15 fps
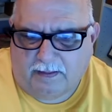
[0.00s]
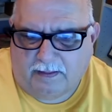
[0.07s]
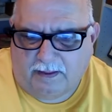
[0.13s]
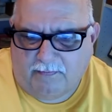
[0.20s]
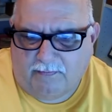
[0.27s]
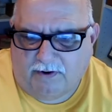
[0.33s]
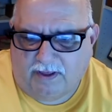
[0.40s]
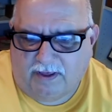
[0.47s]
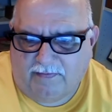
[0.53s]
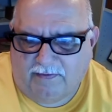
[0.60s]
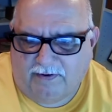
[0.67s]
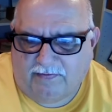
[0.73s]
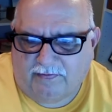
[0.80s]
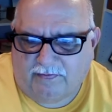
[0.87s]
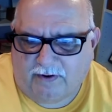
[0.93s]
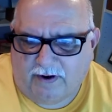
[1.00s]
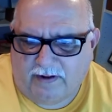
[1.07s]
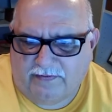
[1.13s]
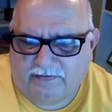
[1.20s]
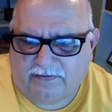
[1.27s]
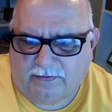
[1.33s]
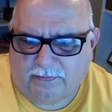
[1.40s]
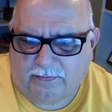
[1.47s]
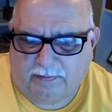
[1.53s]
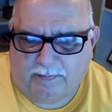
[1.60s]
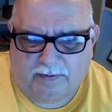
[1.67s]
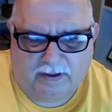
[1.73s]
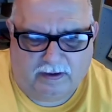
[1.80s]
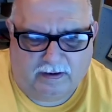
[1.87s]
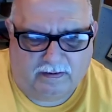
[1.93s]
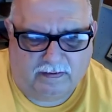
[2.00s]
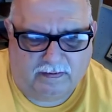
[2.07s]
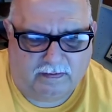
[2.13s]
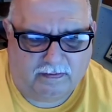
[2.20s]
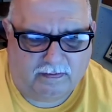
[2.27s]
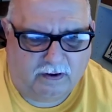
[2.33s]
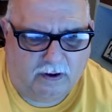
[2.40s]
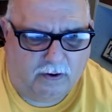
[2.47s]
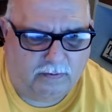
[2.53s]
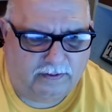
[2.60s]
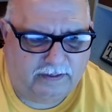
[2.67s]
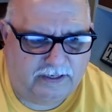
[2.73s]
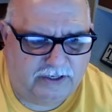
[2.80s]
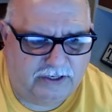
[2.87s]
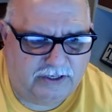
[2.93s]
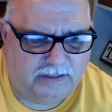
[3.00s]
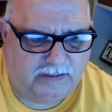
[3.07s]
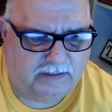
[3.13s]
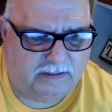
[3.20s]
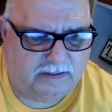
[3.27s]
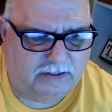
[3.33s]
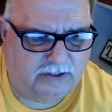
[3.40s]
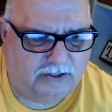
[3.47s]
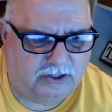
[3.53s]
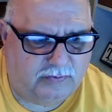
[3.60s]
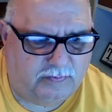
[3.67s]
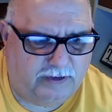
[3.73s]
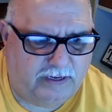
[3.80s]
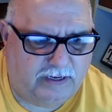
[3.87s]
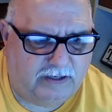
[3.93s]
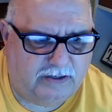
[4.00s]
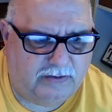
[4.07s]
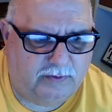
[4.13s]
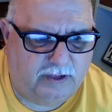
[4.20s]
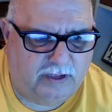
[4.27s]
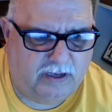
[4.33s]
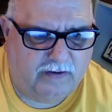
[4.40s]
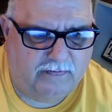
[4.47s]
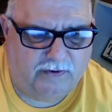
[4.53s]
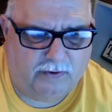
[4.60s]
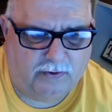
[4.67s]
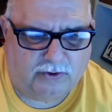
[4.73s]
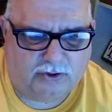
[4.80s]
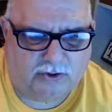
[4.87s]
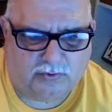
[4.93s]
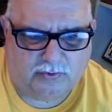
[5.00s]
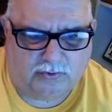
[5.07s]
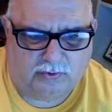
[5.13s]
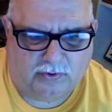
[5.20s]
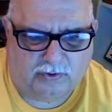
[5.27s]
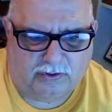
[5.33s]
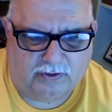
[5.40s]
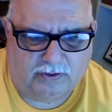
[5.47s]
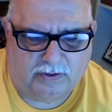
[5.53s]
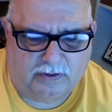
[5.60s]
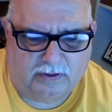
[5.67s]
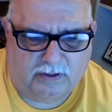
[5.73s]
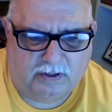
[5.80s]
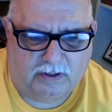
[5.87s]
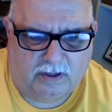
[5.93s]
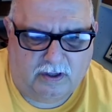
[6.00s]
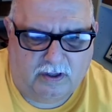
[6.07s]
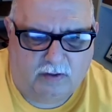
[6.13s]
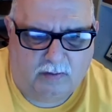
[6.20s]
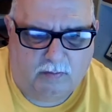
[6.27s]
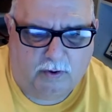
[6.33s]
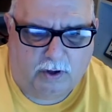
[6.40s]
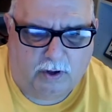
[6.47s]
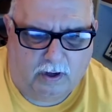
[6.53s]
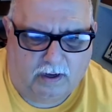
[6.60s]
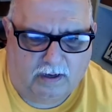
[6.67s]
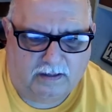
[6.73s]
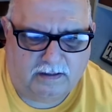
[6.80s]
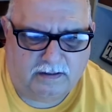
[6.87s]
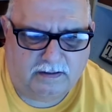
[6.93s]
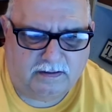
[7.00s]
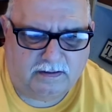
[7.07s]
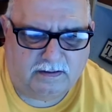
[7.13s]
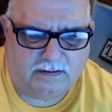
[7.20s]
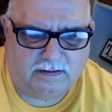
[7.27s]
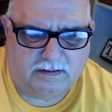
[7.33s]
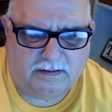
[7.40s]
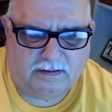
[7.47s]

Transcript: They were given a phrase to repeat, 'Holy Jesus, speak to me of your truth.' Pause,